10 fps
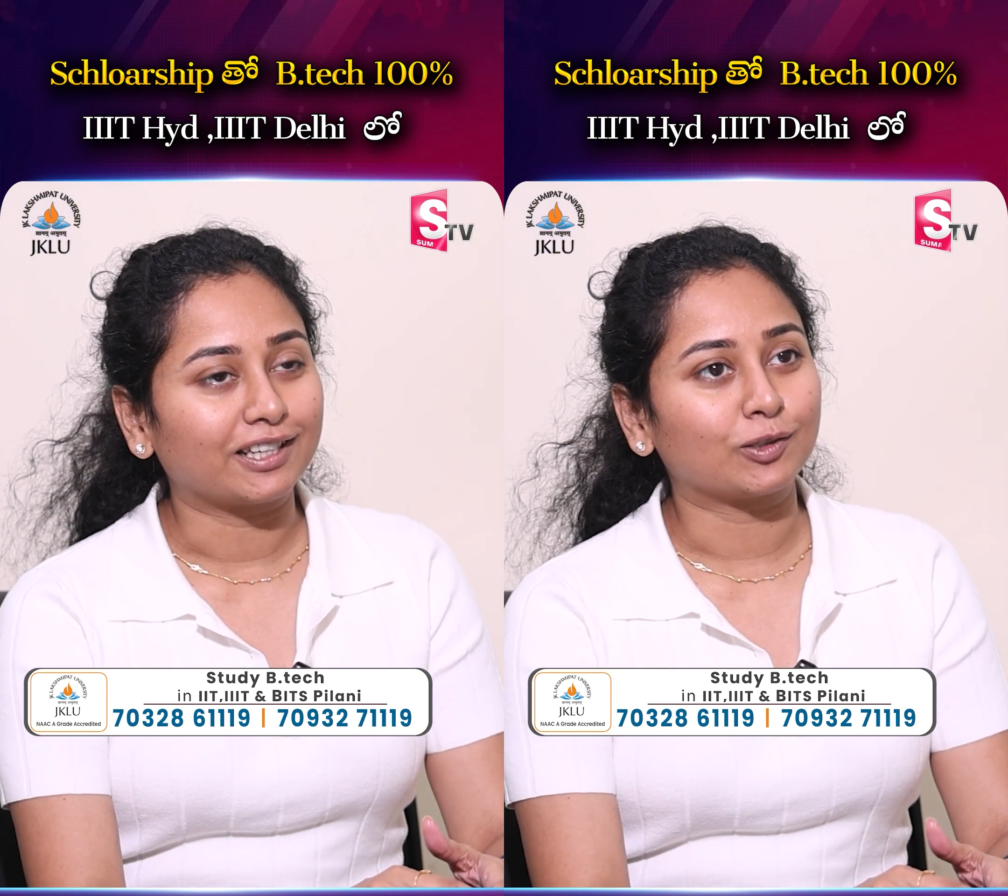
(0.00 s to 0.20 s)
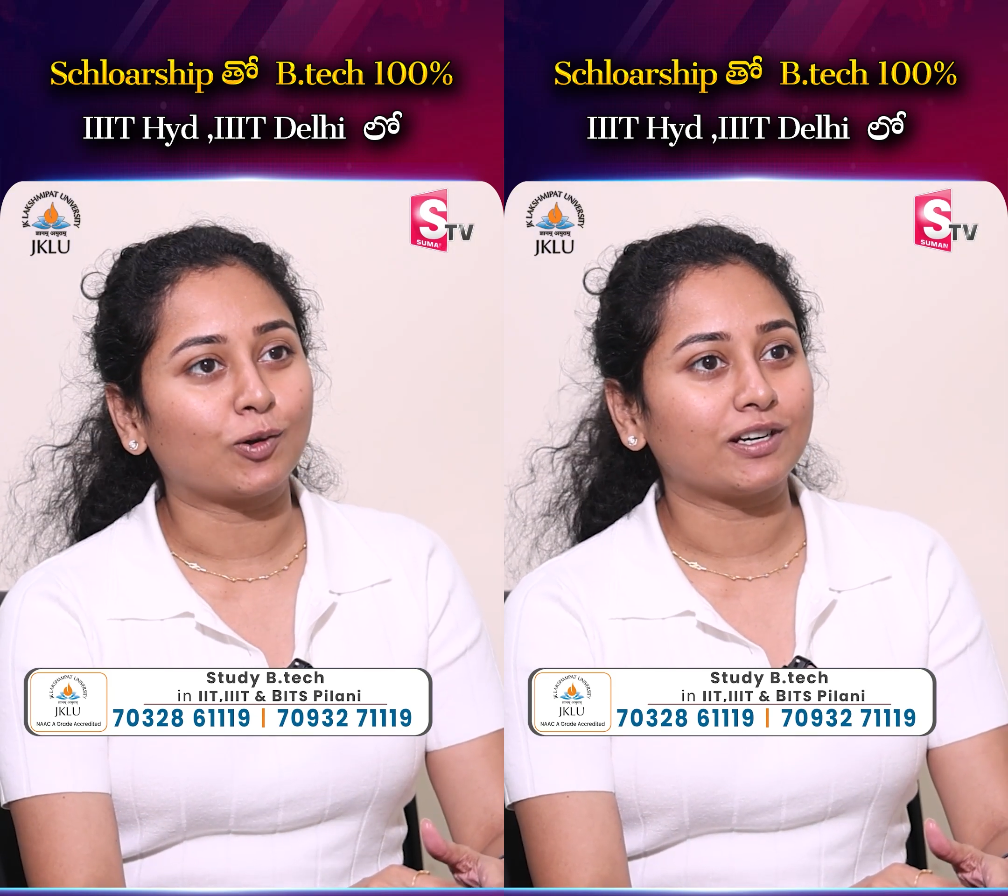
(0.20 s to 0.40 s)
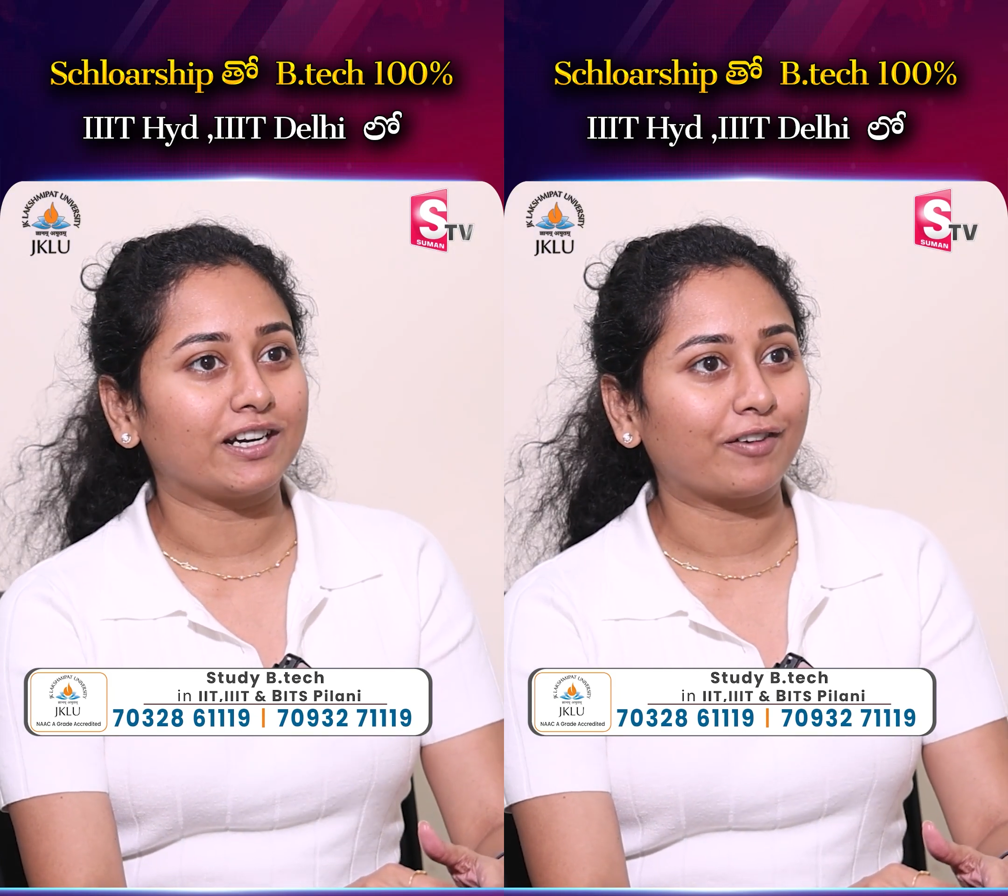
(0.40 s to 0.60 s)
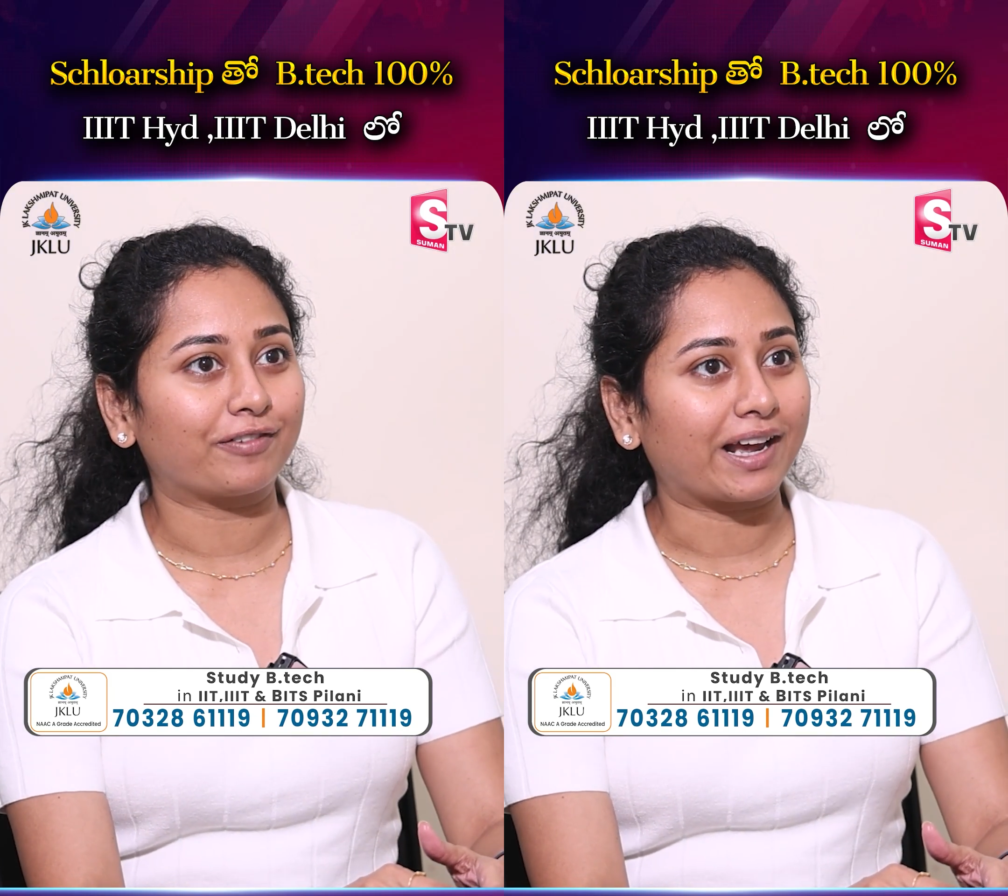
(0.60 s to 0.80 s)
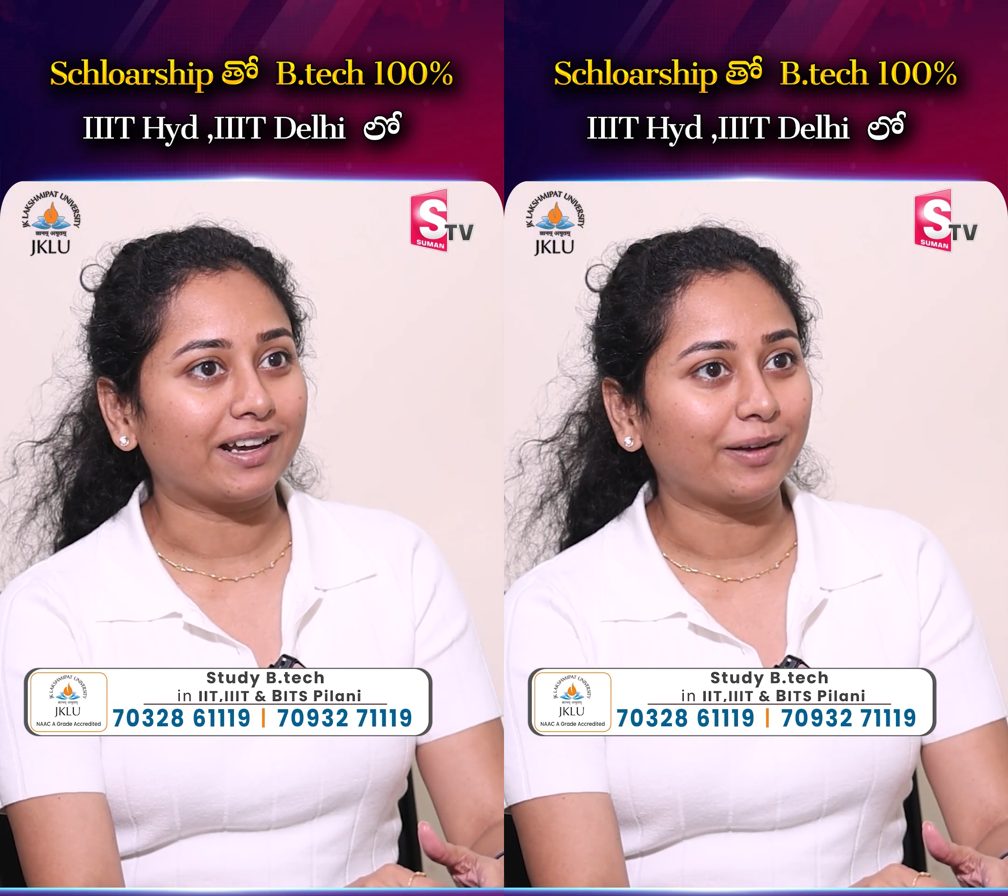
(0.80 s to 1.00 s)
is no need of
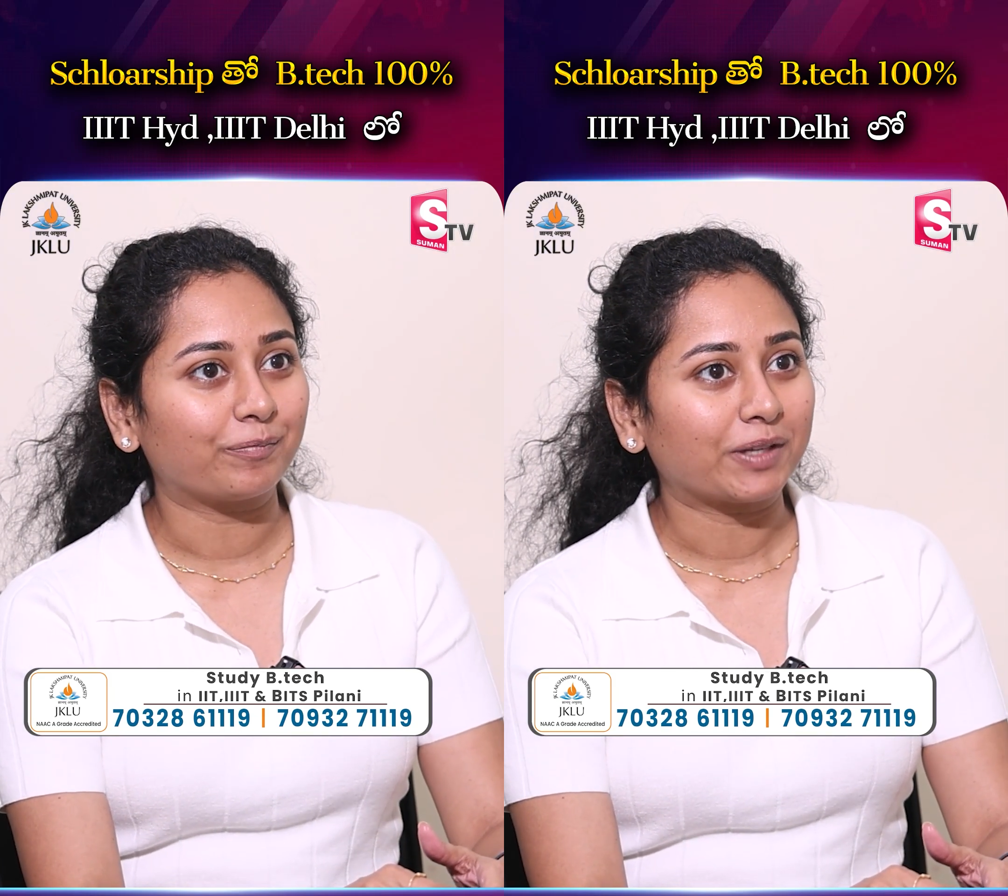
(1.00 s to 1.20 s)
rank,